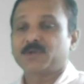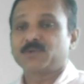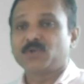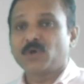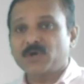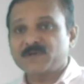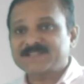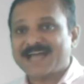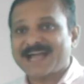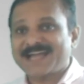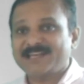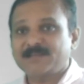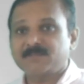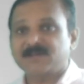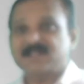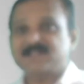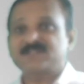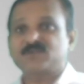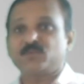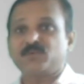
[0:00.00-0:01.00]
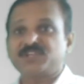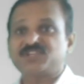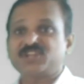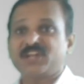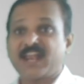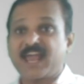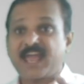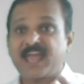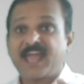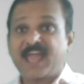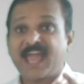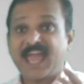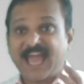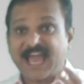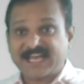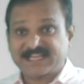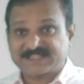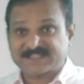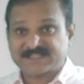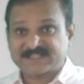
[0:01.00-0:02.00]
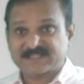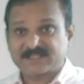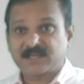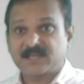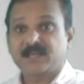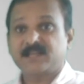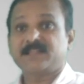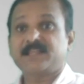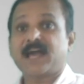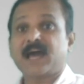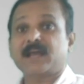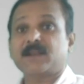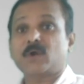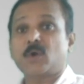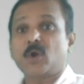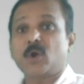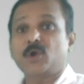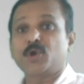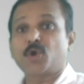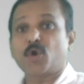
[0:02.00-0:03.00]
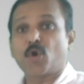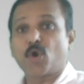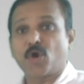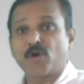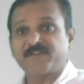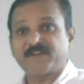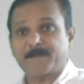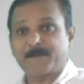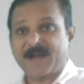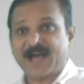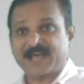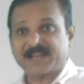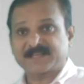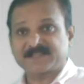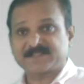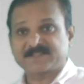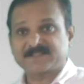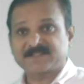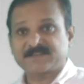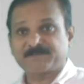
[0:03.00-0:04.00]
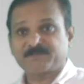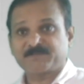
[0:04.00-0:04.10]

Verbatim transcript: Those animals which lay eggs, they are called oviparous.